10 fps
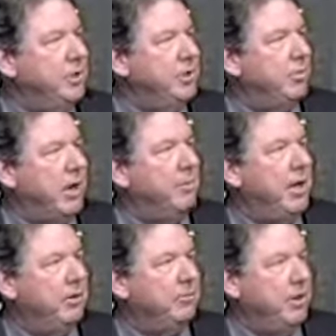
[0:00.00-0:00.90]
which is right
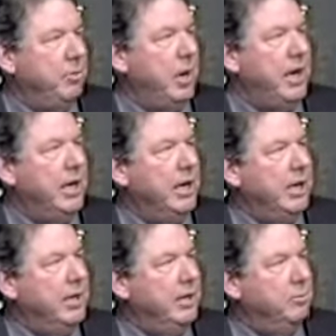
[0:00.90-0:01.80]
by the freeway
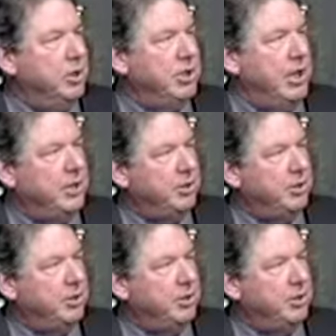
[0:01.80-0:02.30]
in Merced.